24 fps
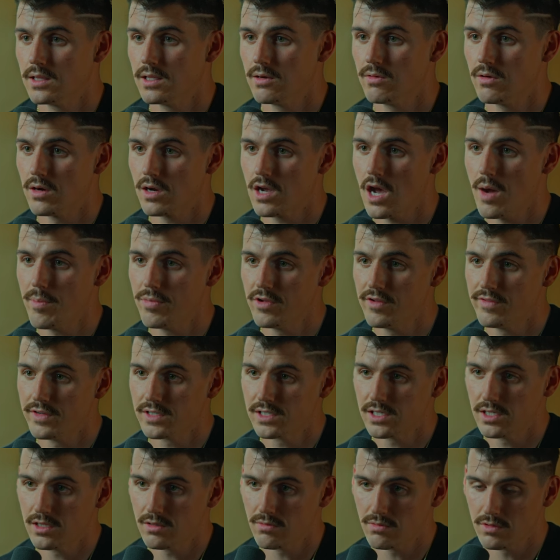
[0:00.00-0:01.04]
There were a couple of
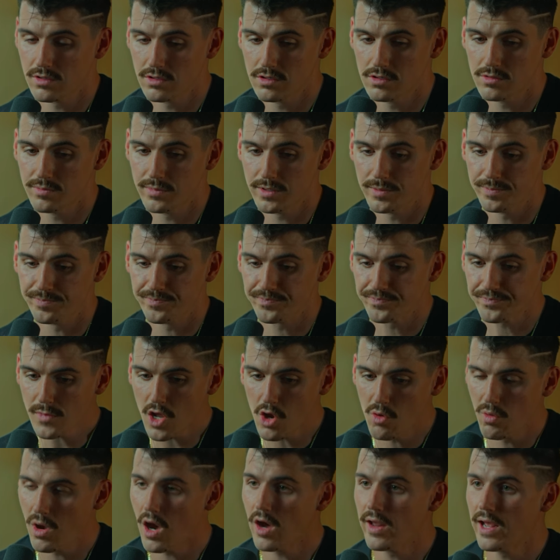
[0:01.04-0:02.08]
us in the room, and
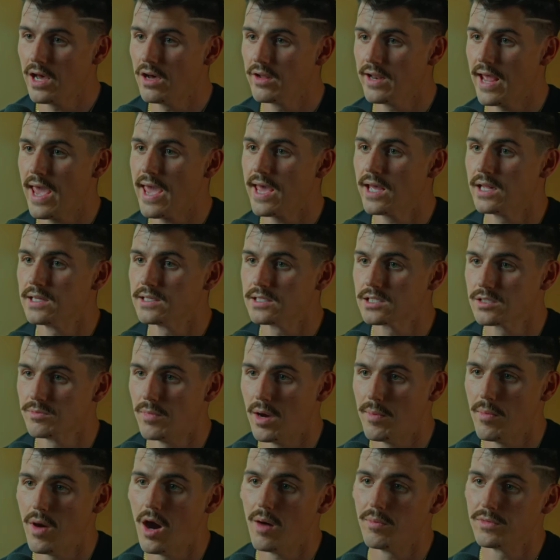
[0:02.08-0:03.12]
we all held hands.
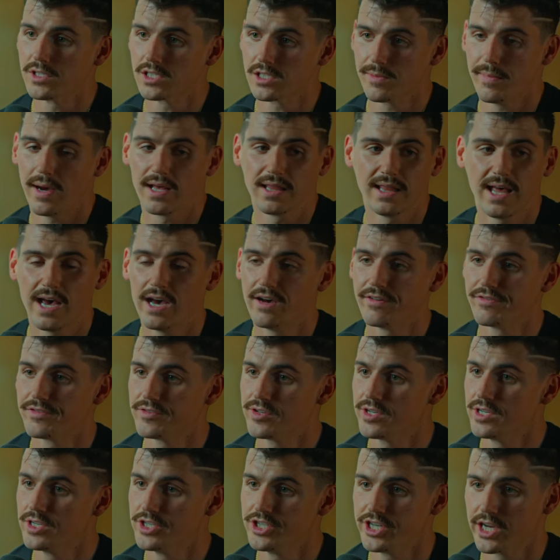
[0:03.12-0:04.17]
My mom was to my
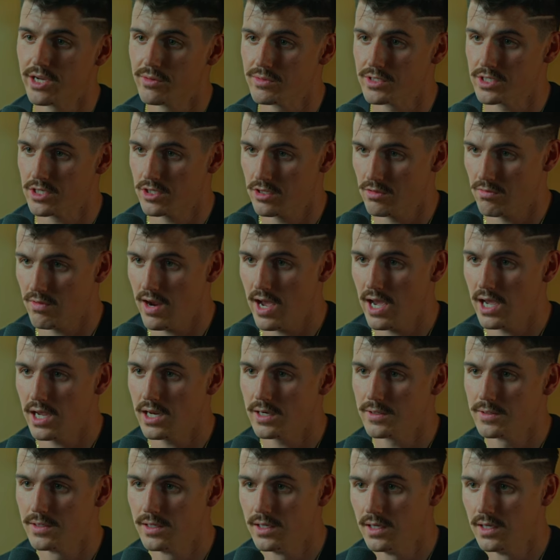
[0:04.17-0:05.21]
left, Jing was to the right.